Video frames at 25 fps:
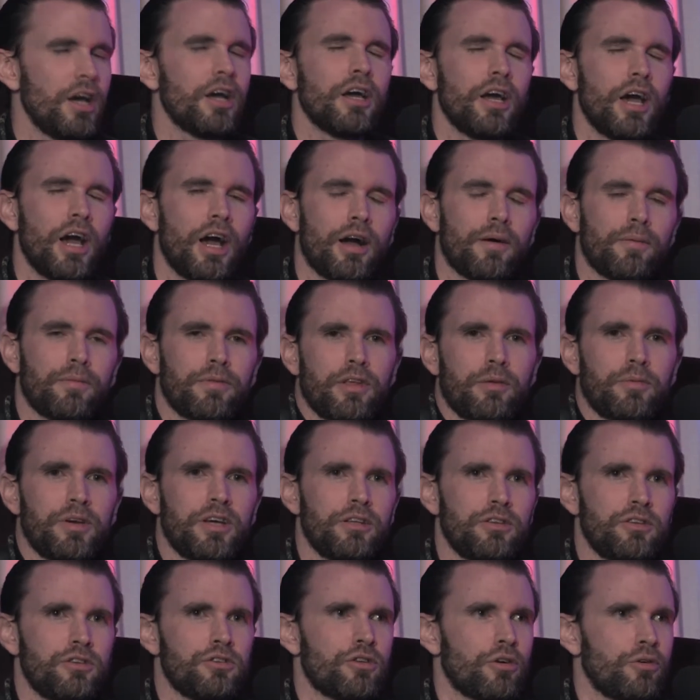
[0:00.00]
Yeah. I
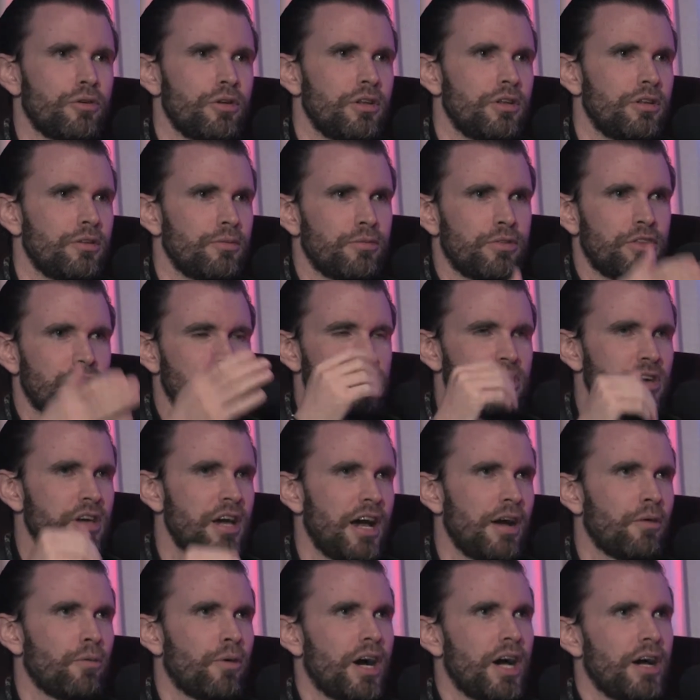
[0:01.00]
mean, so the
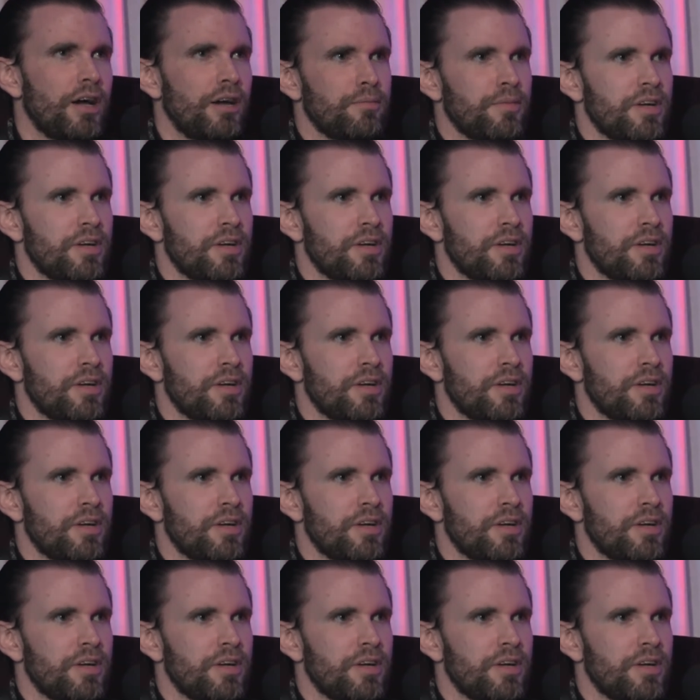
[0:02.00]
DIY